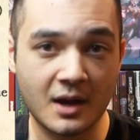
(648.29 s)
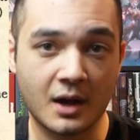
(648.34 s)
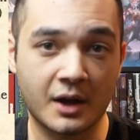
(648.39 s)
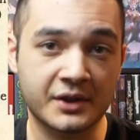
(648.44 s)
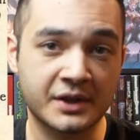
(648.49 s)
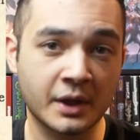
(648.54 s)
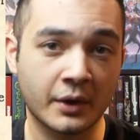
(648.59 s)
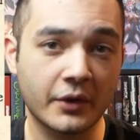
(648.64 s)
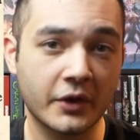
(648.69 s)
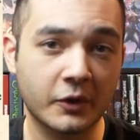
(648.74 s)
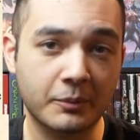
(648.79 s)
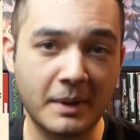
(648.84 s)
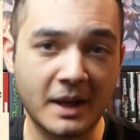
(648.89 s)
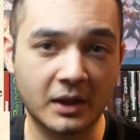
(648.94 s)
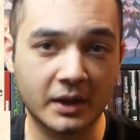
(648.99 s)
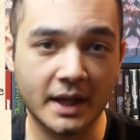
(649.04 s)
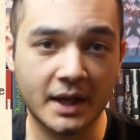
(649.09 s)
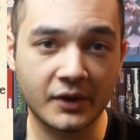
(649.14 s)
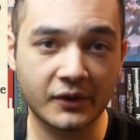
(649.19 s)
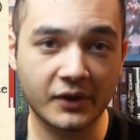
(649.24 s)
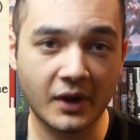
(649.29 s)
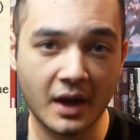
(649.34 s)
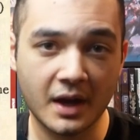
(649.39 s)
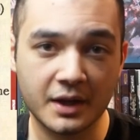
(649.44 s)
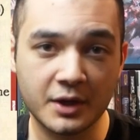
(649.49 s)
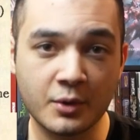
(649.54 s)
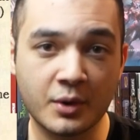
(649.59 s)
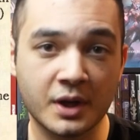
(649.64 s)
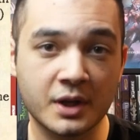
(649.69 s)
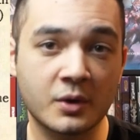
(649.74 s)
Until the spell ends,
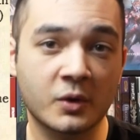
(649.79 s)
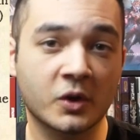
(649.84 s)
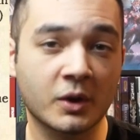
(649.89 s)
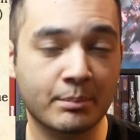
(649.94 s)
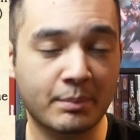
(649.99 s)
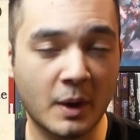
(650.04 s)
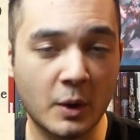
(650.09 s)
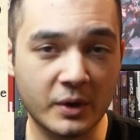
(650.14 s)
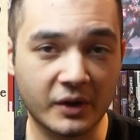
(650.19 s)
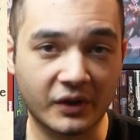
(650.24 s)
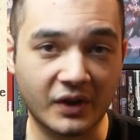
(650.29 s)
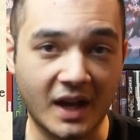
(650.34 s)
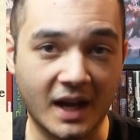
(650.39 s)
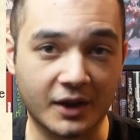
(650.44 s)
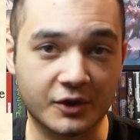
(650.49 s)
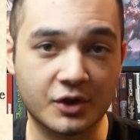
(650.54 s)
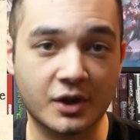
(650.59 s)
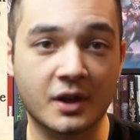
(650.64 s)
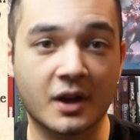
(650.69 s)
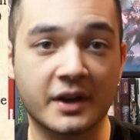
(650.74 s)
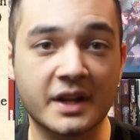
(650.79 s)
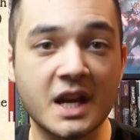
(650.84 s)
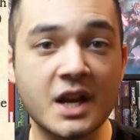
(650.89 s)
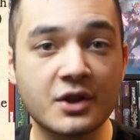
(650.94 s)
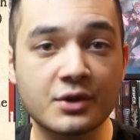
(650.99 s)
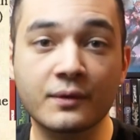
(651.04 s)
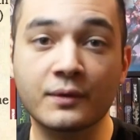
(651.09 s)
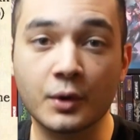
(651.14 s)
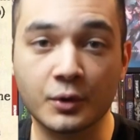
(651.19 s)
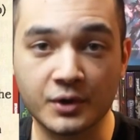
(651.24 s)
you can use a bonus action on
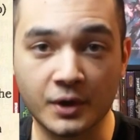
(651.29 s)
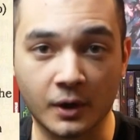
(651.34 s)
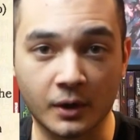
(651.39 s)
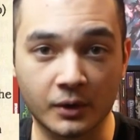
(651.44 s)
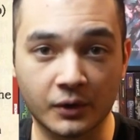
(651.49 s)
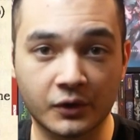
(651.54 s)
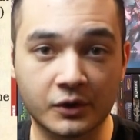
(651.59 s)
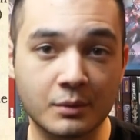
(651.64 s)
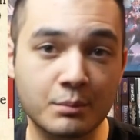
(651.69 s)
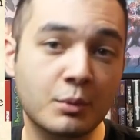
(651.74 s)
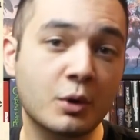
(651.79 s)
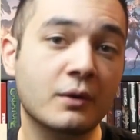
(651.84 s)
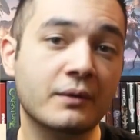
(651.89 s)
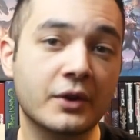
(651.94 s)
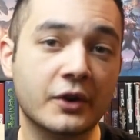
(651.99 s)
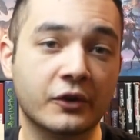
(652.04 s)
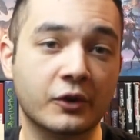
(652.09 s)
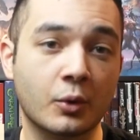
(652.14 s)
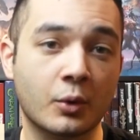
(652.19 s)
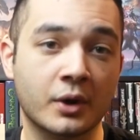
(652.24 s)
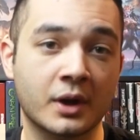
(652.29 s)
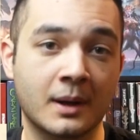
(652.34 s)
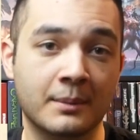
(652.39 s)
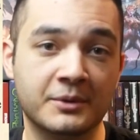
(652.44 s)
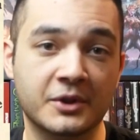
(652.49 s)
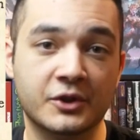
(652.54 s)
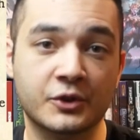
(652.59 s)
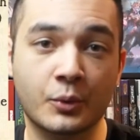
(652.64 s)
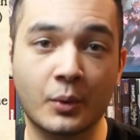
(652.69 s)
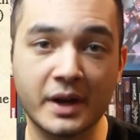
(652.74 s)
each of your turns to move the sword
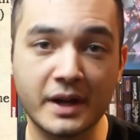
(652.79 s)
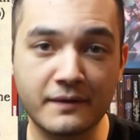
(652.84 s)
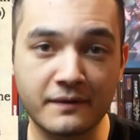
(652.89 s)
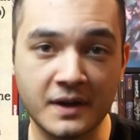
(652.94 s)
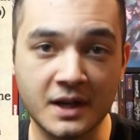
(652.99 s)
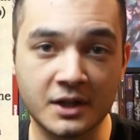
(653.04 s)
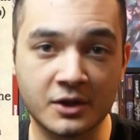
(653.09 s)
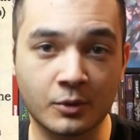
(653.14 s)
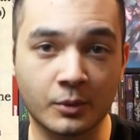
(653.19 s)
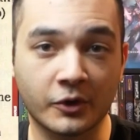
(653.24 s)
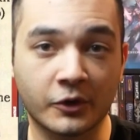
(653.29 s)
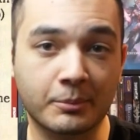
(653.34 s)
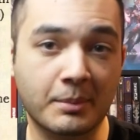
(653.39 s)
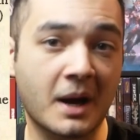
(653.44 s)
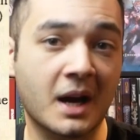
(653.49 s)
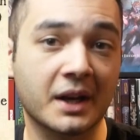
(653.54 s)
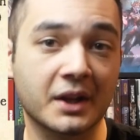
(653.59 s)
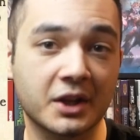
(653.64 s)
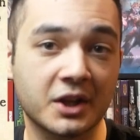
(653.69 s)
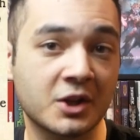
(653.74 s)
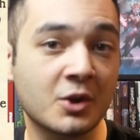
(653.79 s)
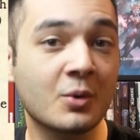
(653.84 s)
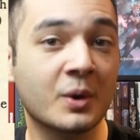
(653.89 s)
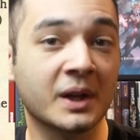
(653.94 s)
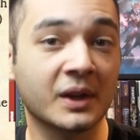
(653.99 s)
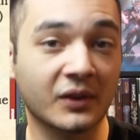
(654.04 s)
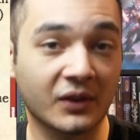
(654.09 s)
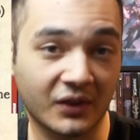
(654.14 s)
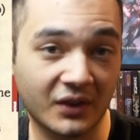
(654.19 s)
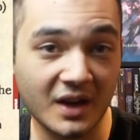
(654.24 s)
up to 20 feet to a spot you
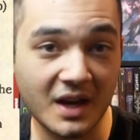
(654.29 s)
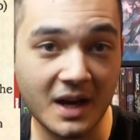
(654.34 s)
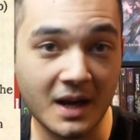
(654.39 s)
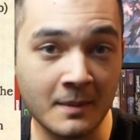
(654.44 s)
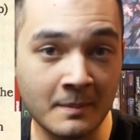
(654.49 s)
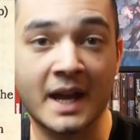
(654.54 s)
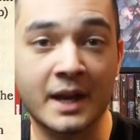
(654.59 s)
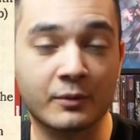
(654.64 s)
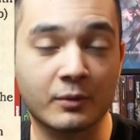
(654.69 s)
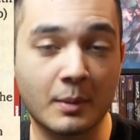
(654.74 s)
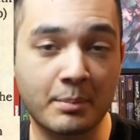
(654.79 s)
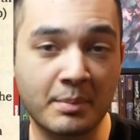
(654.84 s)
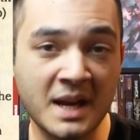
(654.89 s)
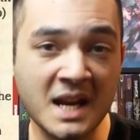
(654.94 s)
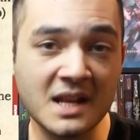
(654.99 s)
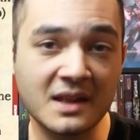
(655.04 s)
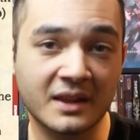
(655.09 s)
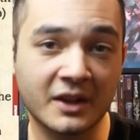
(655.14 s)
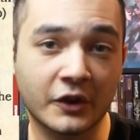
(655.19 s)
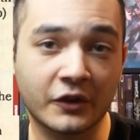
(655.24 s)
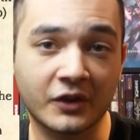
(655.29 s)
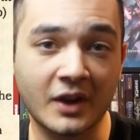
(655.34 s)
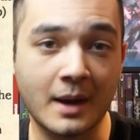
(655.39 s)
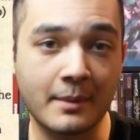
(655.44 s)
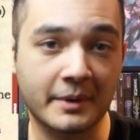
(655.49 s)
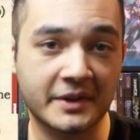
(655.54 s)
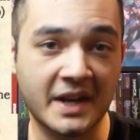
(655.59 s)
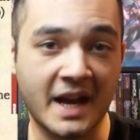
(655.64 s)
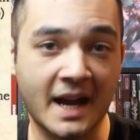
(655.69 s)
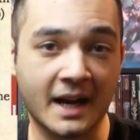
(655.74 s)
can see and repeat this
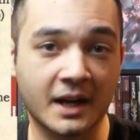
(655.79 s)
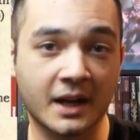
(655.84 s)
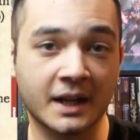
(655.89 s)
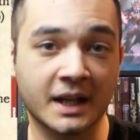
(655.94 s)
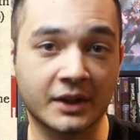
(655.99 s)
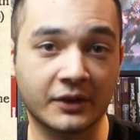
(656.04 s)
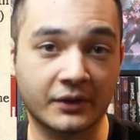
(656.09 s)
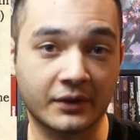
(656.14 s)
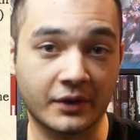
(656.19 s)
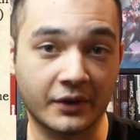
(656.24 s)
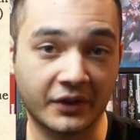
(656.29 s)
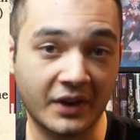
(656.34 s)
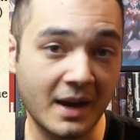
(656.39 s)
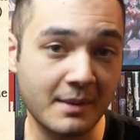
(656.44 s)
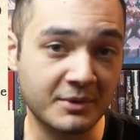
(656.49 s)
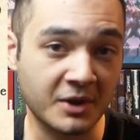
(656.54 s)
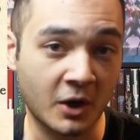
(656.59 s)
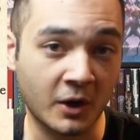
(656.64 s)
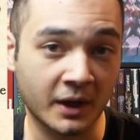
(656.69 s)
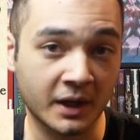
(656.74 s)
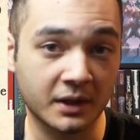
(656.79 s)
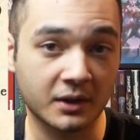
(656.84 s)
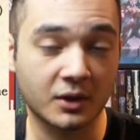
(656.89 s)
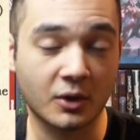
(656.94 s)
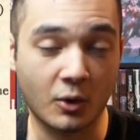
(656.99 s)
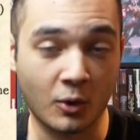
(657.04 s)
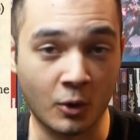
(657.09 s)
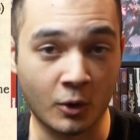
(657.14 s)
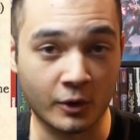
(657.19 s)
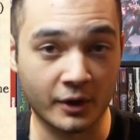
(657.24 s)
same attack against the same target
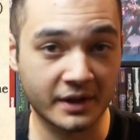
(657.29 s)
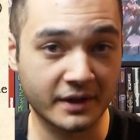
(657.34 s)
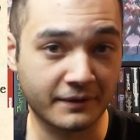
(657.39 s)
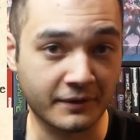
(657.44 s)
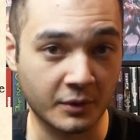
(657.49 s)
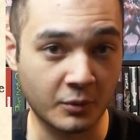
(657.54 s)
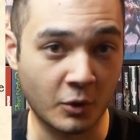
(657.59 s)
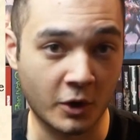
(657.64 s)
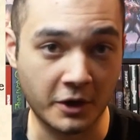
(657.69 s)
or a different